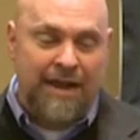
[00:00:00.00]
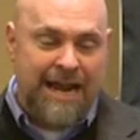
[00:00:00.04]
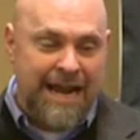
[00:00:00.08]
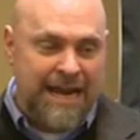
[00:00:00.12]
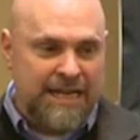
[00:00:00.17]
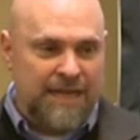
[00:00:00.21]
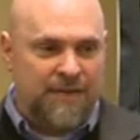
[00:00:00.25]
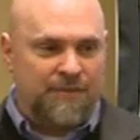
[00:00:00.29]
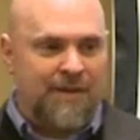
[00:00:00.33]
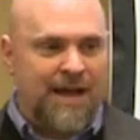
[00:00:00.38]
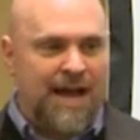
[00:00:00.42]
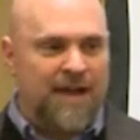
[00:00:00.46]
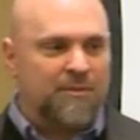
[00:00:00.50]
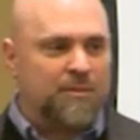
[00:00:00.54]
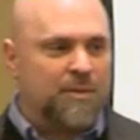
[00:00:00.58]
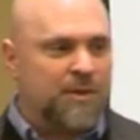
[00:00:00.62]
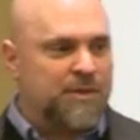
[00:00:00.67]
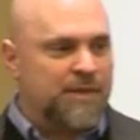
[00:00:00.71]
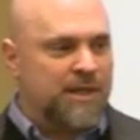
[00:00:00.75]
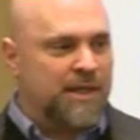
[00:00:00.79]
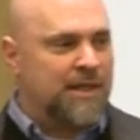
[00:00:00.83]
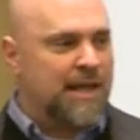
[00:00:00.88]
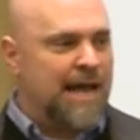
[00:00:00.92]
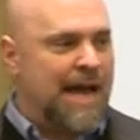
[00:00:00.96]

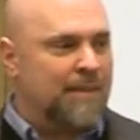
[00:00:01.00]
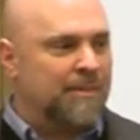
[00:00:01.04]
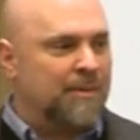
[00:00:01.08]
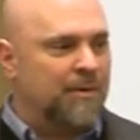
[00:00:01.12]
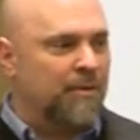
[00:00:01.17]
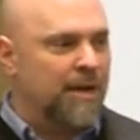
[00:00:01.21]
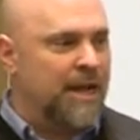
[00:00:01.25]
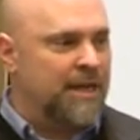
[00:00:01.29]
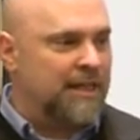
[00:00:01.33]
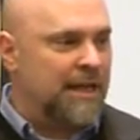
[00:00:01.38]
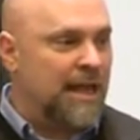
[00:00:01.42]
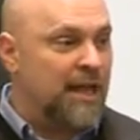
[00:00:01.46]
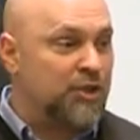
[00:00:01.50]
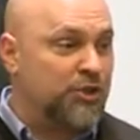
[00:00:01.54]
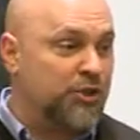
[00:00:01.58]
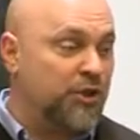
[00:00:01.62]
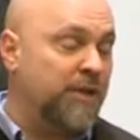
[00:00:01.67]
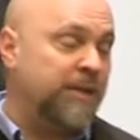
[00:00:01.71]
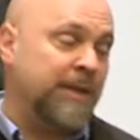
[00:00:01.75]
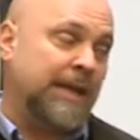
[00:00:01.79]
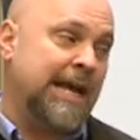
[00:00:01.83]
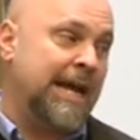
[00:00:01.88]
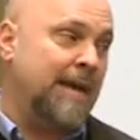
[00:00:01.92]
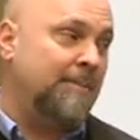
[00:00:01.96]
85% copyrighted. I'll show
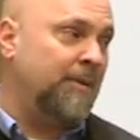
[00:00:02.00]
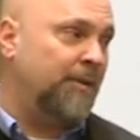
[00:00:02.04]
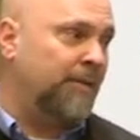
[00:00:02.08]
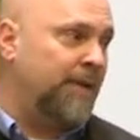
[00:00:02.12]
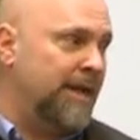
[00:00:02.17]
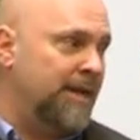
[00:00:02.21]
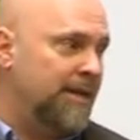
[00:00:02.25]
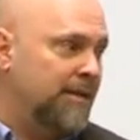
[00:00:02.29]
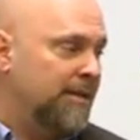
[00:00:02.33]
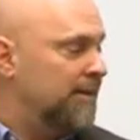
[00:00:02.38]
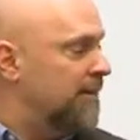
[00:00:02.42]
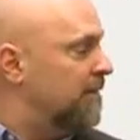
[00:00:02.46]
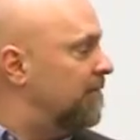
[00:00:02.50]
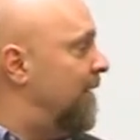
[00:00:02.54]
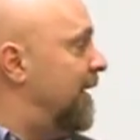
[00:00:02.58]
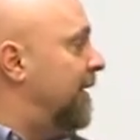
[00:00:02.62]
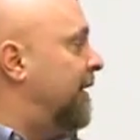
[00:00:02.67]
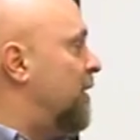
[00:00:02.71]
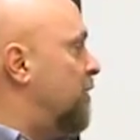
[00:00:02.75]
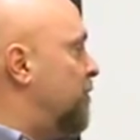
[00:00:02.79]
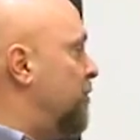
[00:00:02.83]
you the copyright. In fact, I'll